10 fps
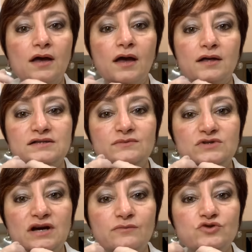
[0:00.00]
and
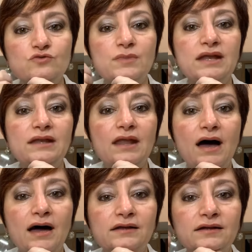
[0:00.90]
sometimes you may
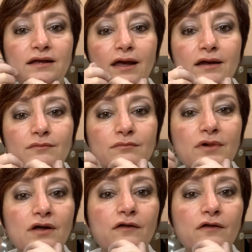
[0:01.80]
not get them